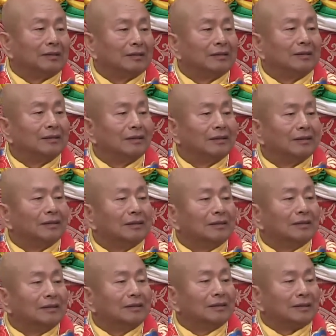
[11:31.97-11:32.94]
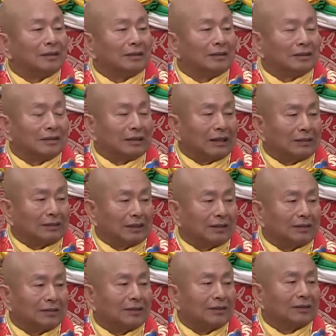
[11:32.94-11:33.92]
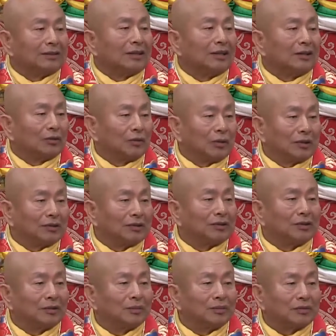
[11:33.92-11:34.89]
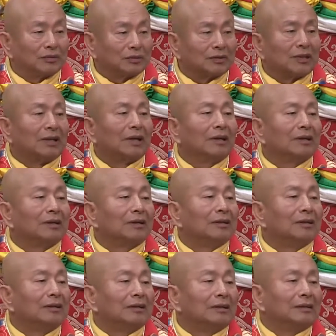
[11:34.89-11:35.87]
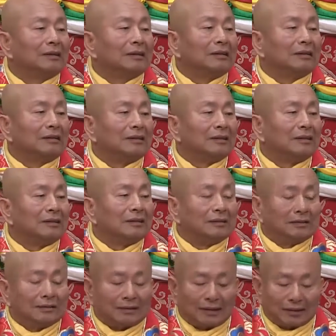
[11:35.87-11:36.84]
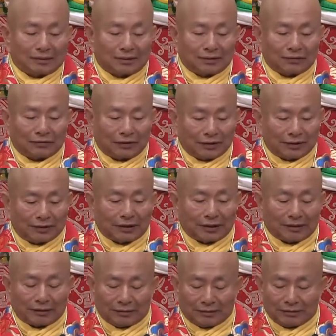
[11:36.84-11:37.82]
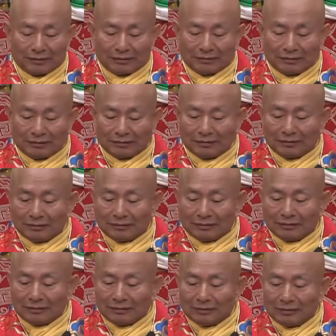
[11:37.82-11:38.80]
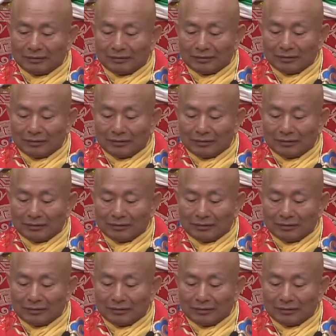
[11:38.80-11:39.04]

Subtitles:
So that's my introduction of Kuan Yin Bodhisattva today.